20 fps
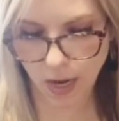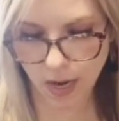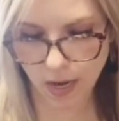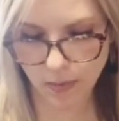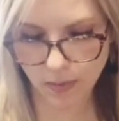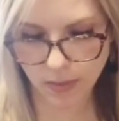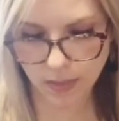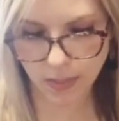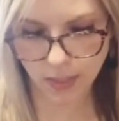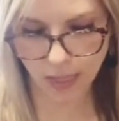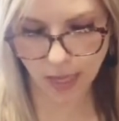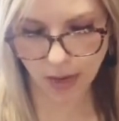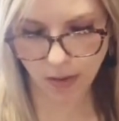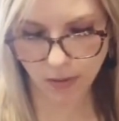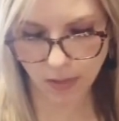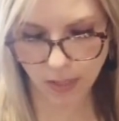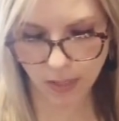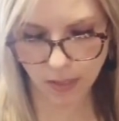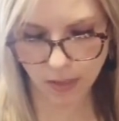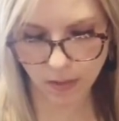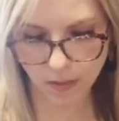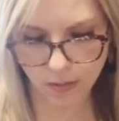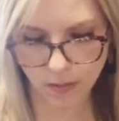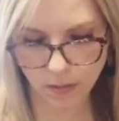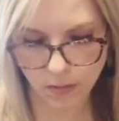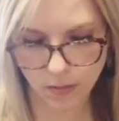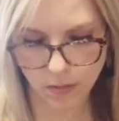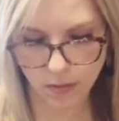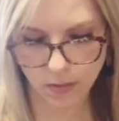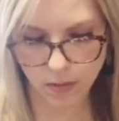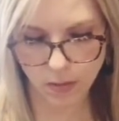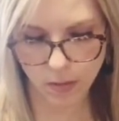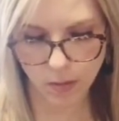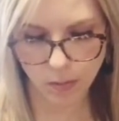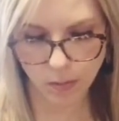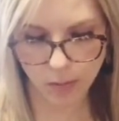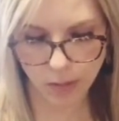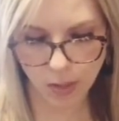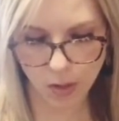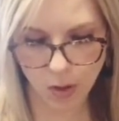was cloudy,
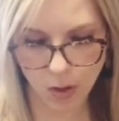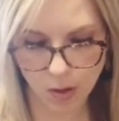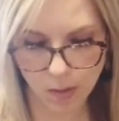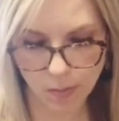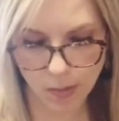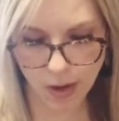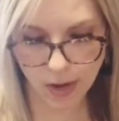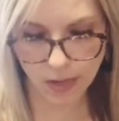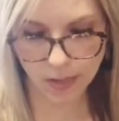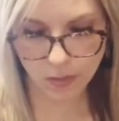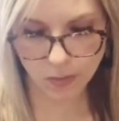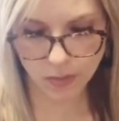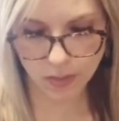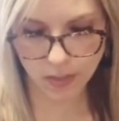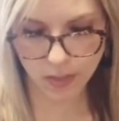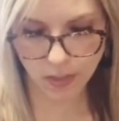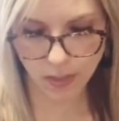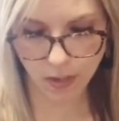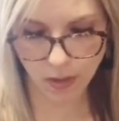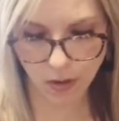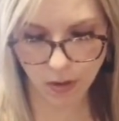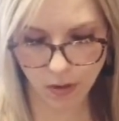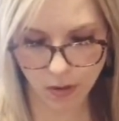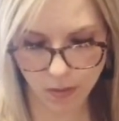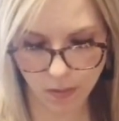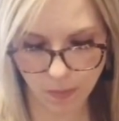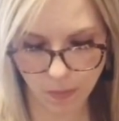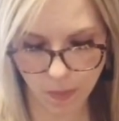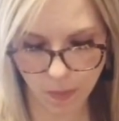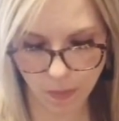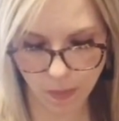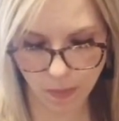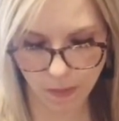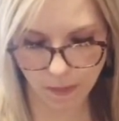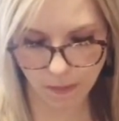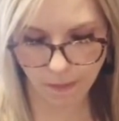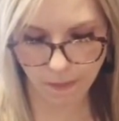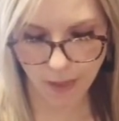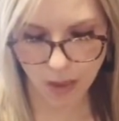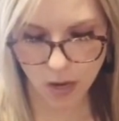but her mind was clear.
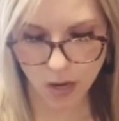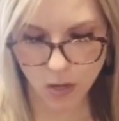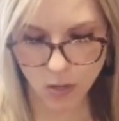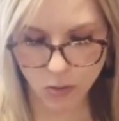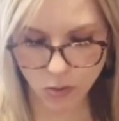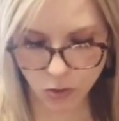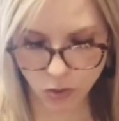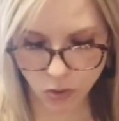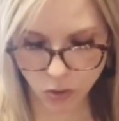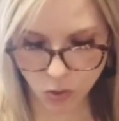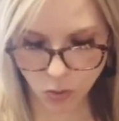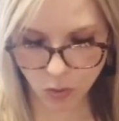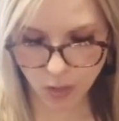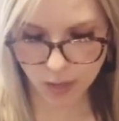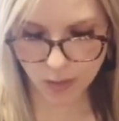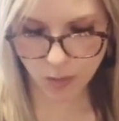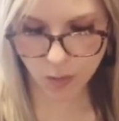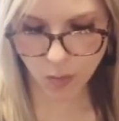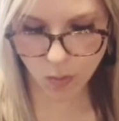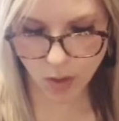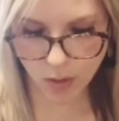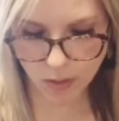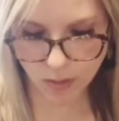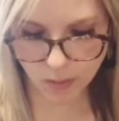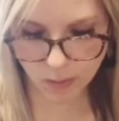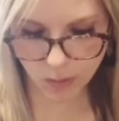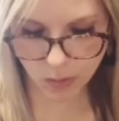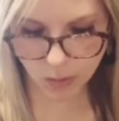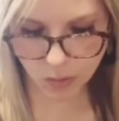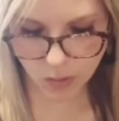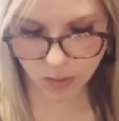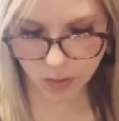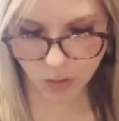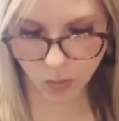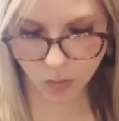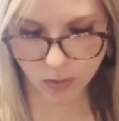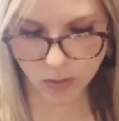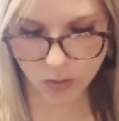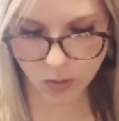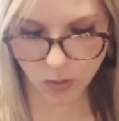Destroying the Rosm unit
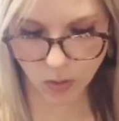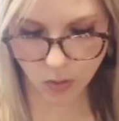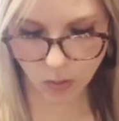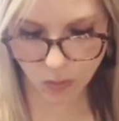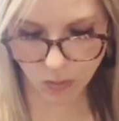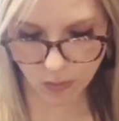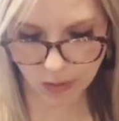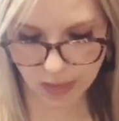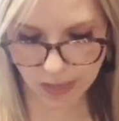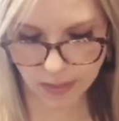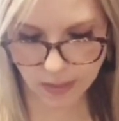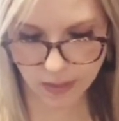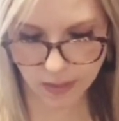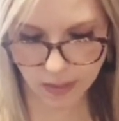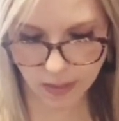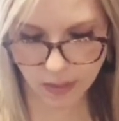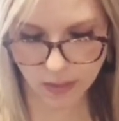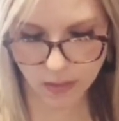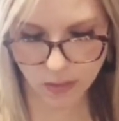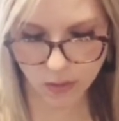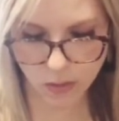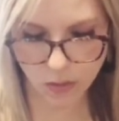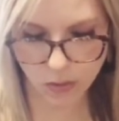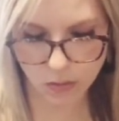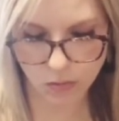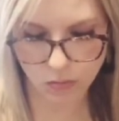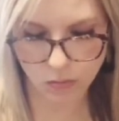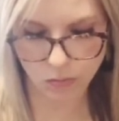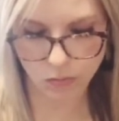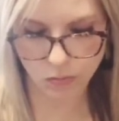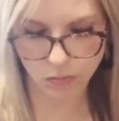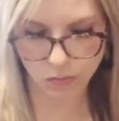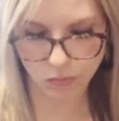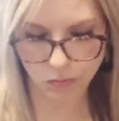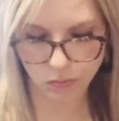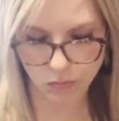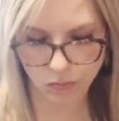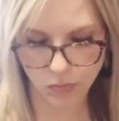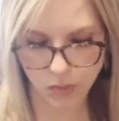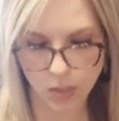was the correct thing to do.
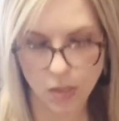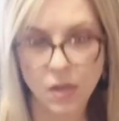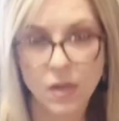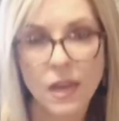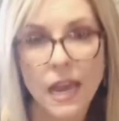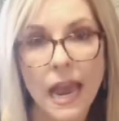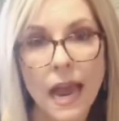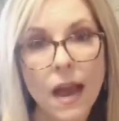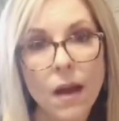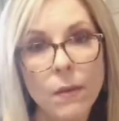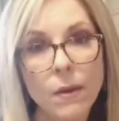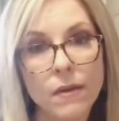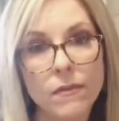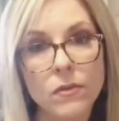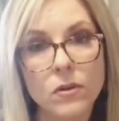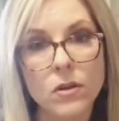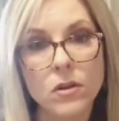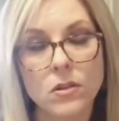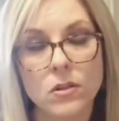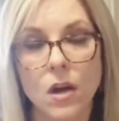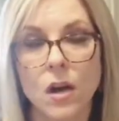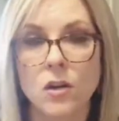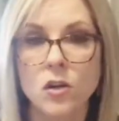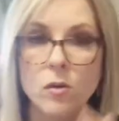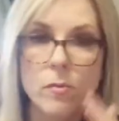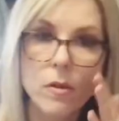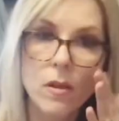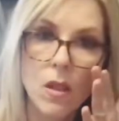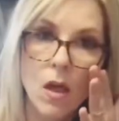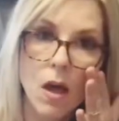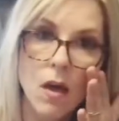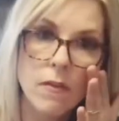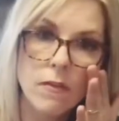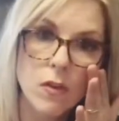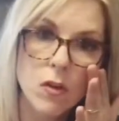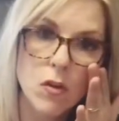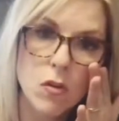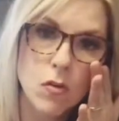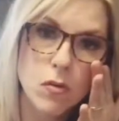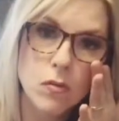However, Dr. Malavo